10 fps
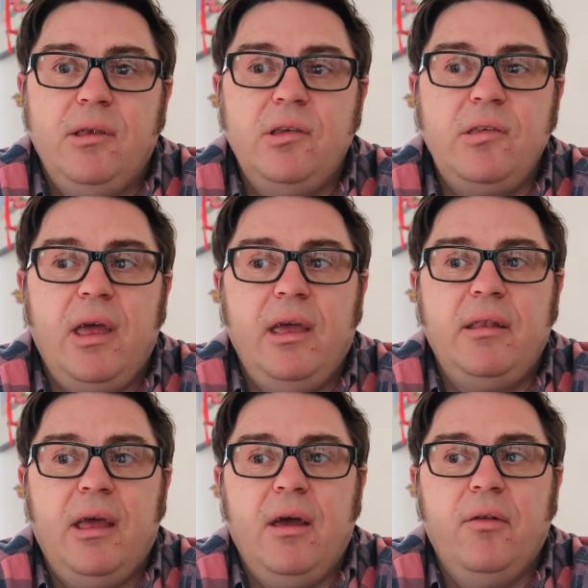Just
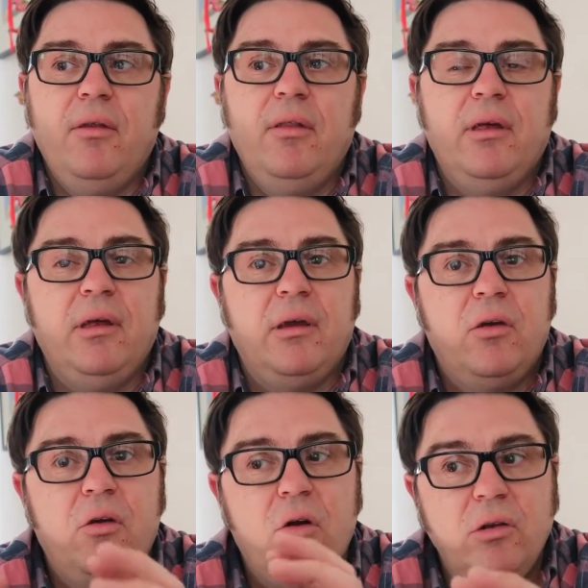take down their
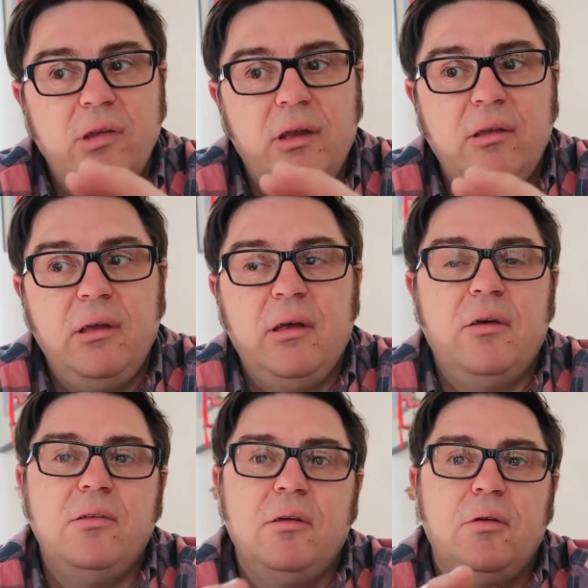contact
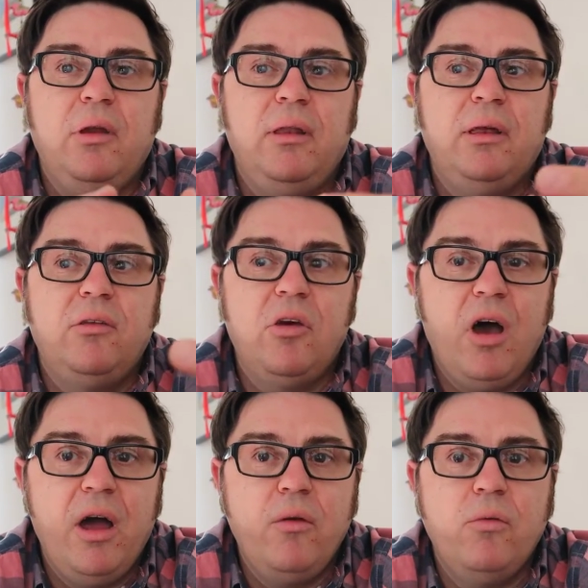details, including their
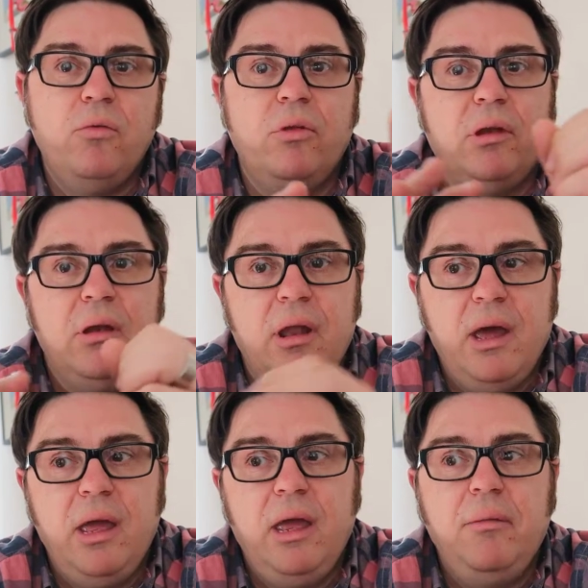title, their
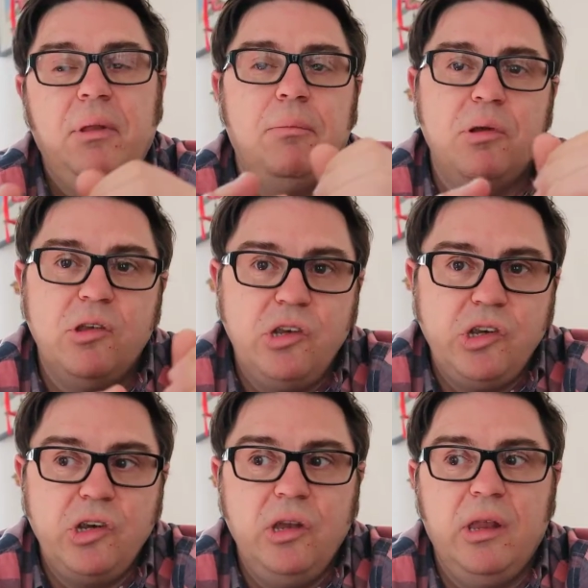name, their
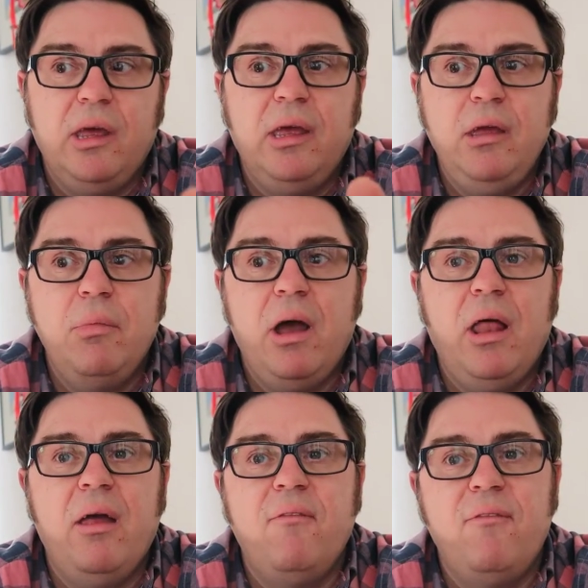position, their
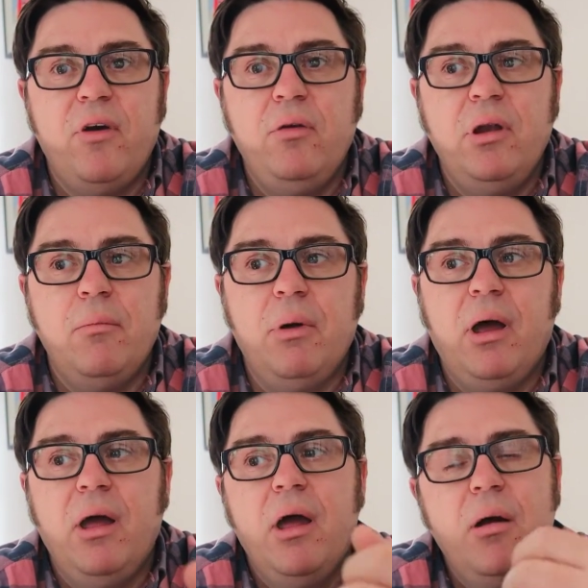email and phone number,